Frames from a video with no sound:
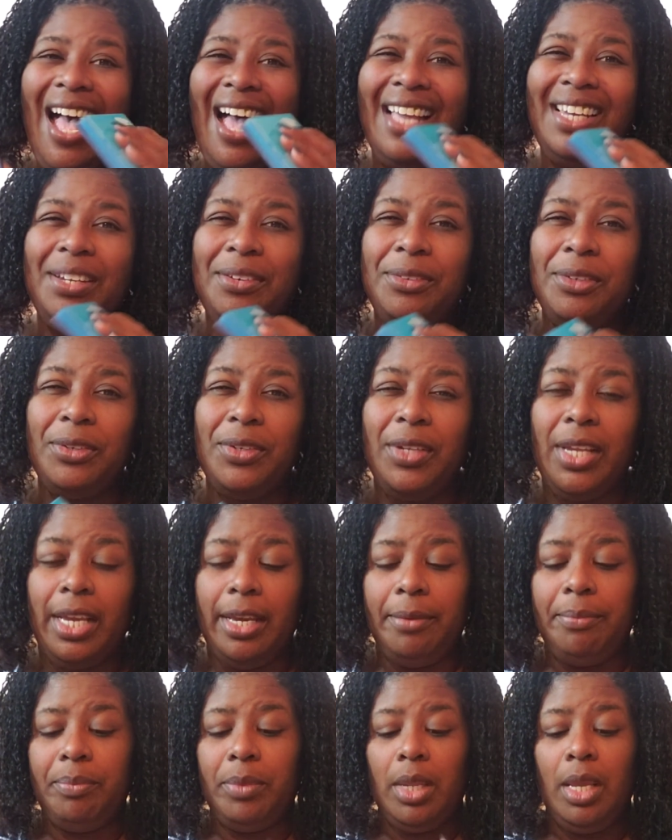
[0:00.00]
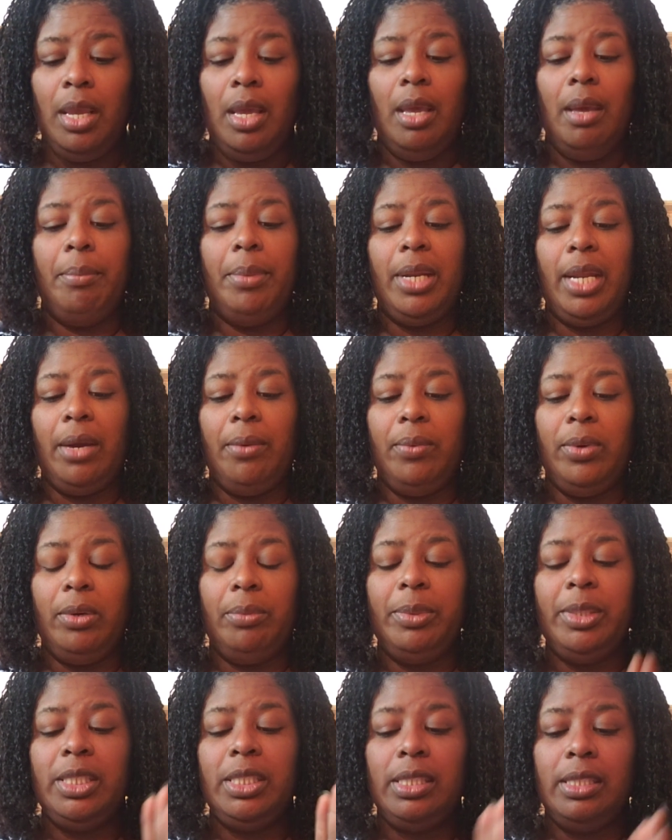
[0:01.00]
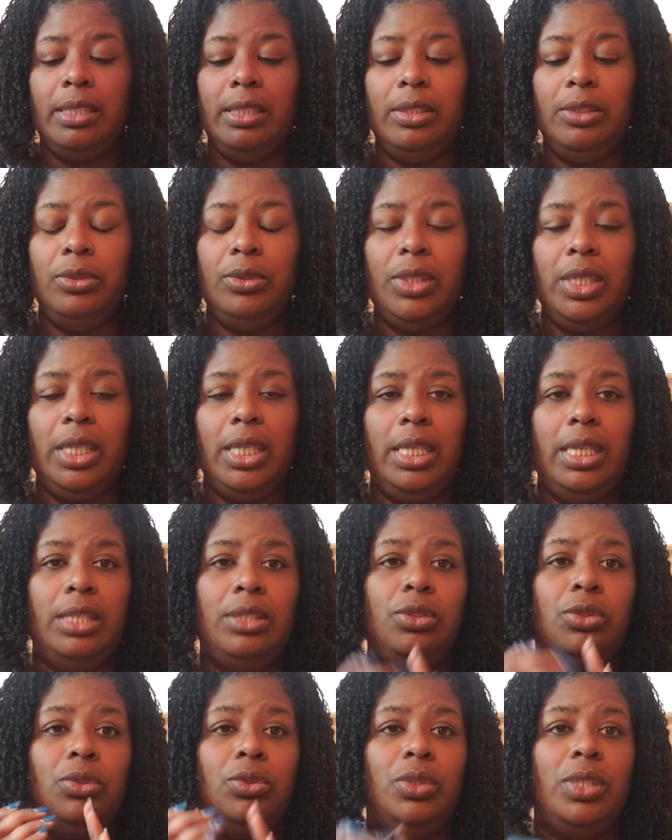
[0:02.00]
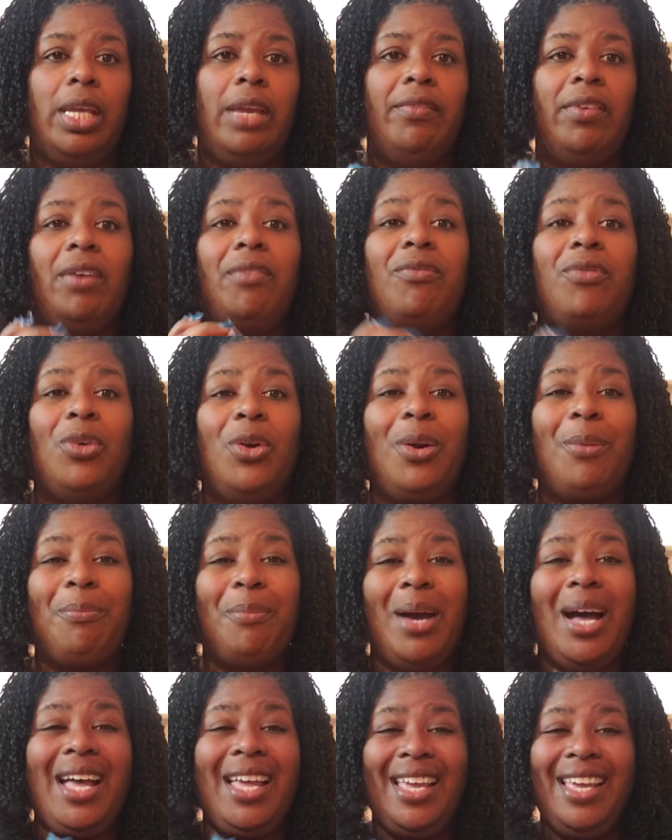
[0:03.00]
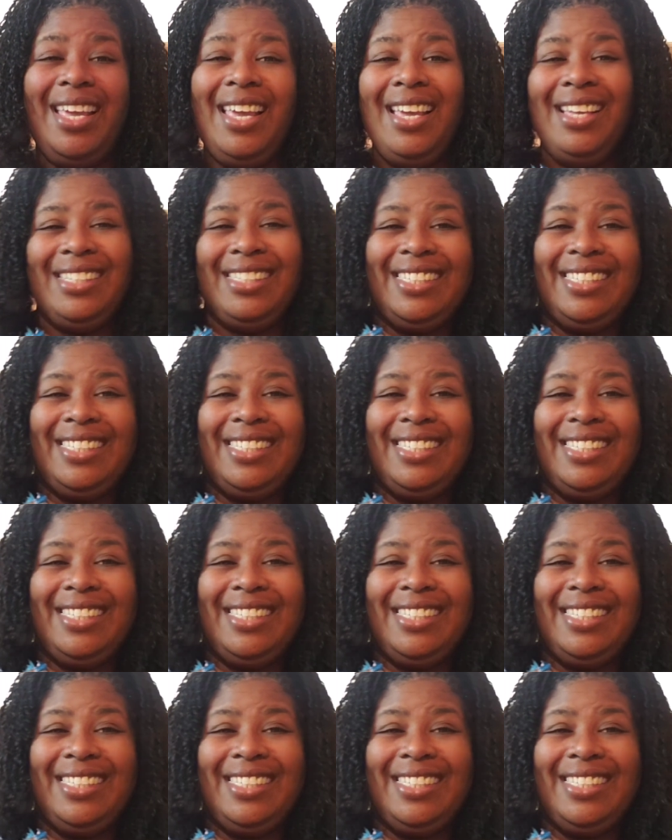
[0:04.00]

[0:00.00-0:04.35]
I don't know yet, but I will be using these to save up for my